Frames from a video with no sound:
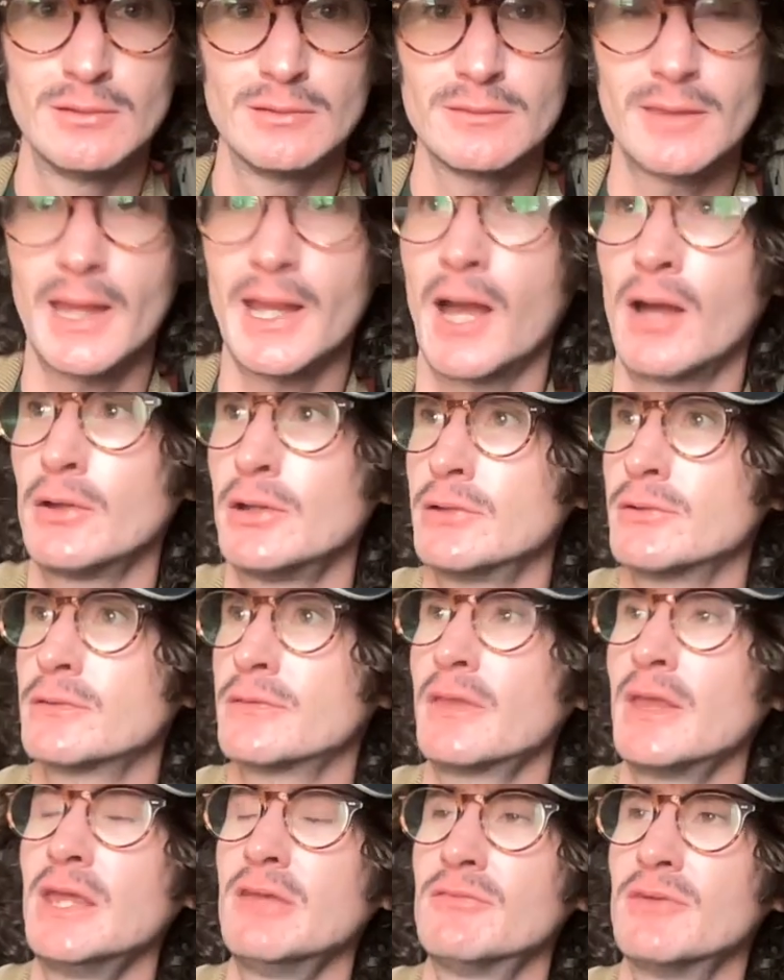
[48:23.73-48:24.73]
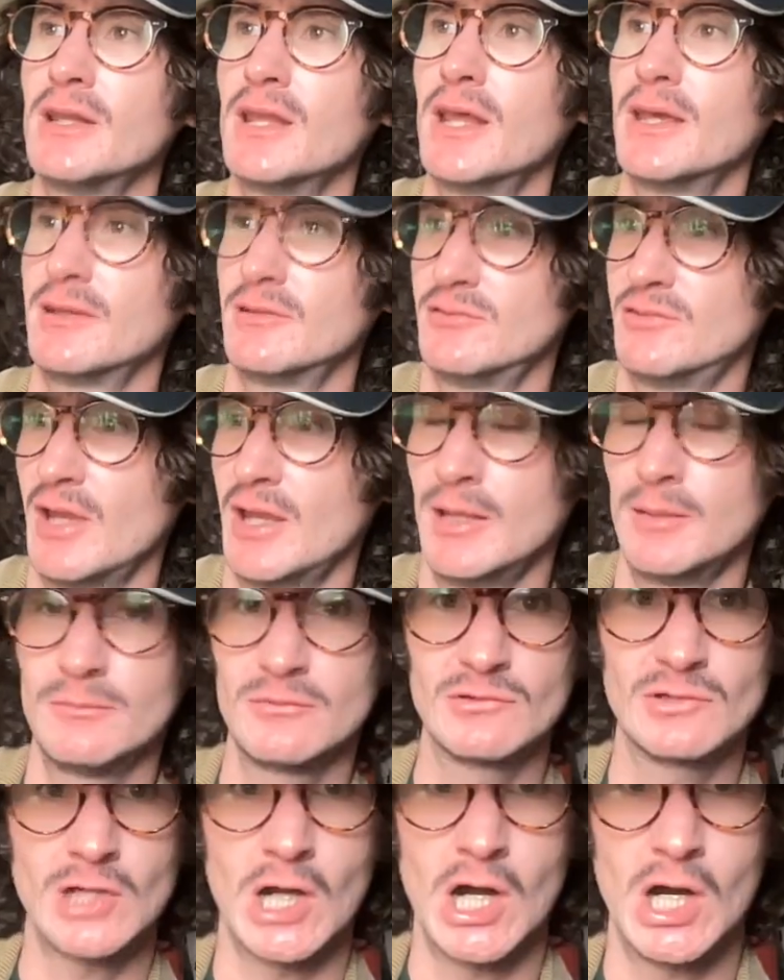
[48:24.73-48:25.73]
They out here thieving like
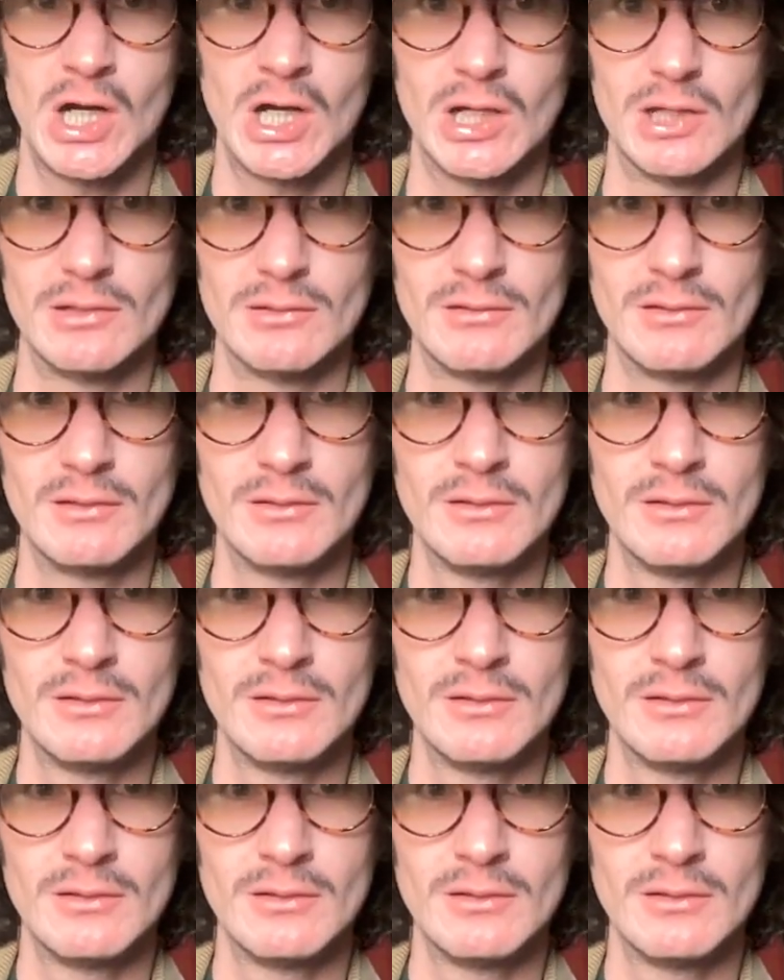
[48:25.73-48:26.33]
James Caan.